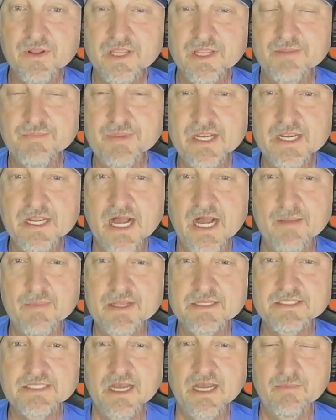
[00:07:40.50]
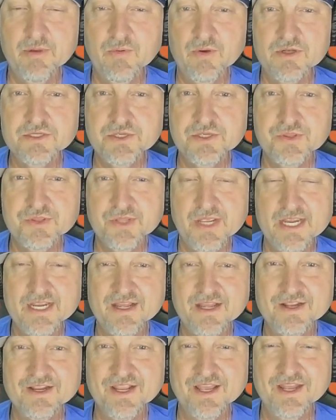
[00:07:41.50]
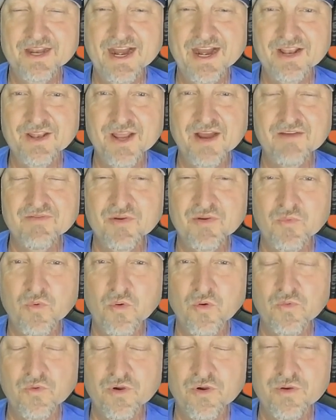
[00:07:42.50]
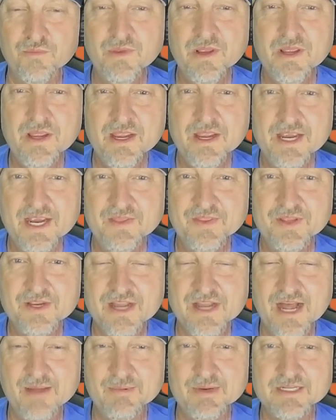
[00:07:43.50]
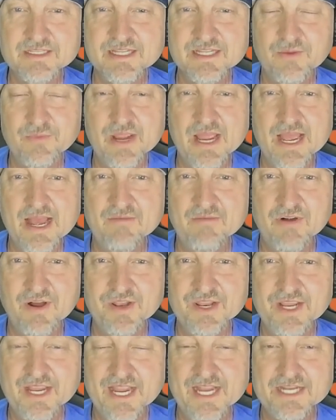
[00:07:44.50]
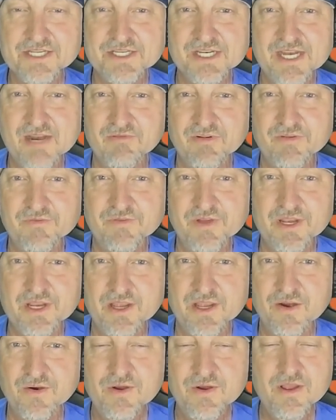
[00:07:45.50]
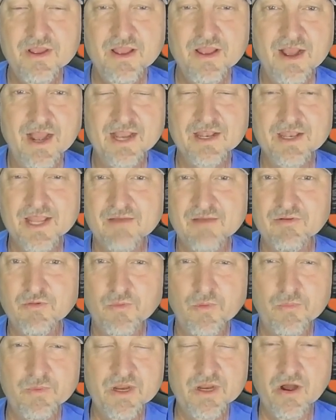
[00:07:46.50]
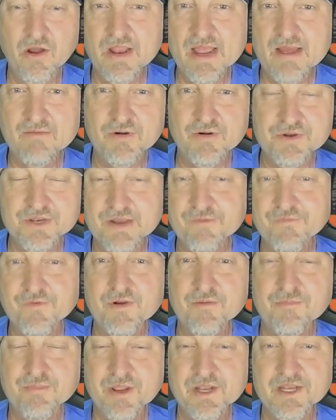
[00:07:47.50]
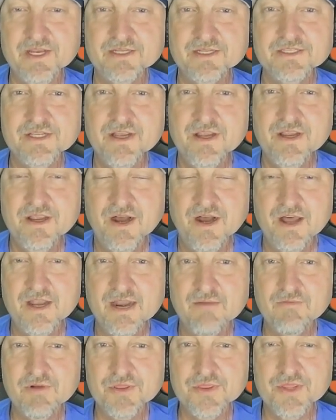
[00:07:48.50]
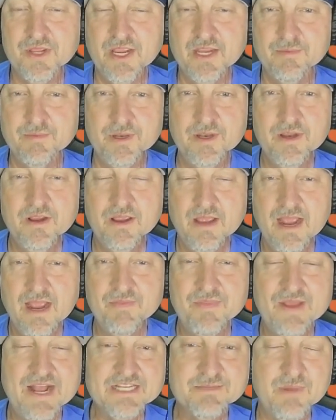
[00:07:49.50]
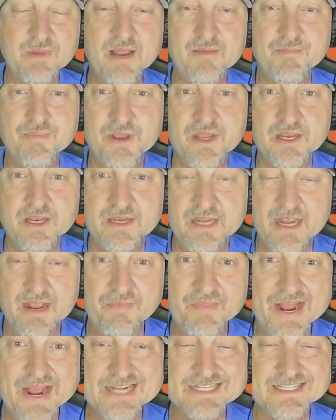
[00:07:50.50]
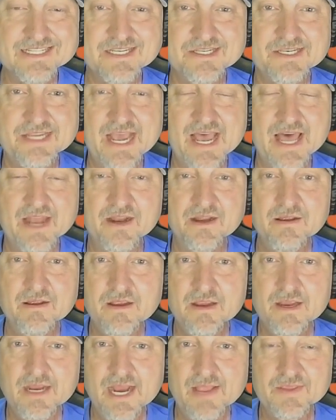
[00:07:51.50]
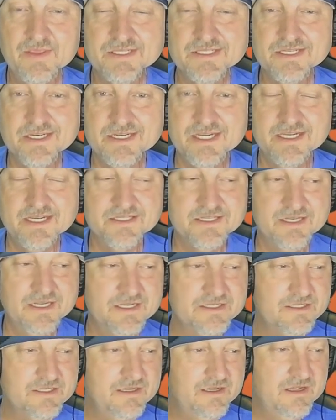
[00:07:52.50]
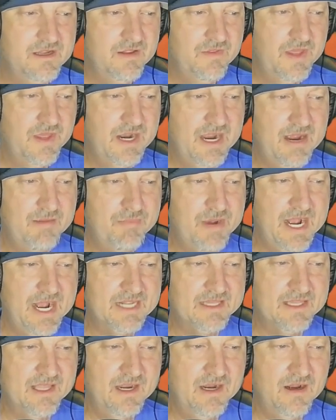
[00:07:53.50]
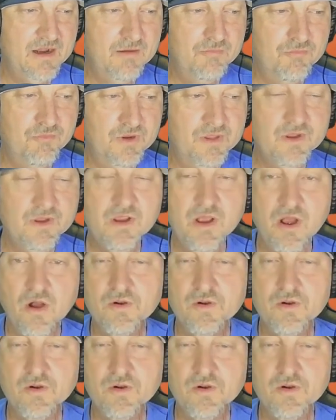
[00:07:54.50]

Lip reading: Leave me a comment. Tell me what you think. Again, I love the war room and the comments that we have on each and every video. I love it when we all have our different opinions on everything. But, hey, that's my opinion, and that's the data and the statistics that I back that up with.